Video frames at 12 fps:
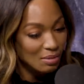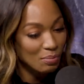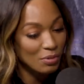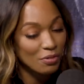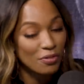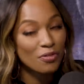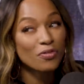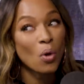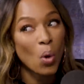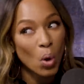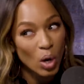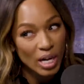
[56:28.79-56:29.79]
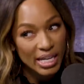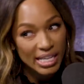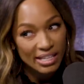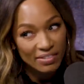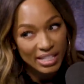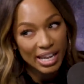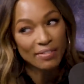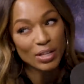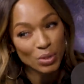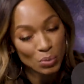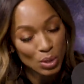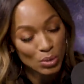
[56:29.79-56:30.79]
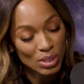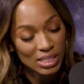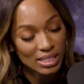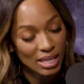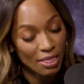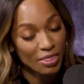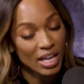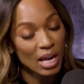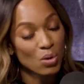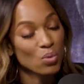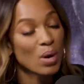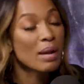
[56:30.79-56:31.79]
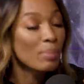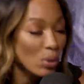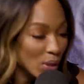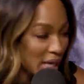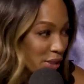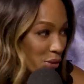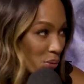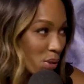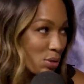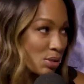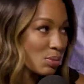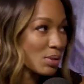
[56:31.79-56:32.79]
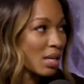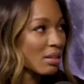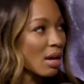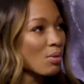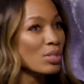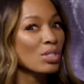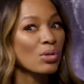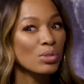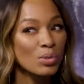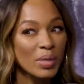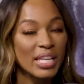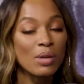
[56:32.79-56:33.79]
before he even gave out the roses, the rainbow colored roses, which I thought was so sweet.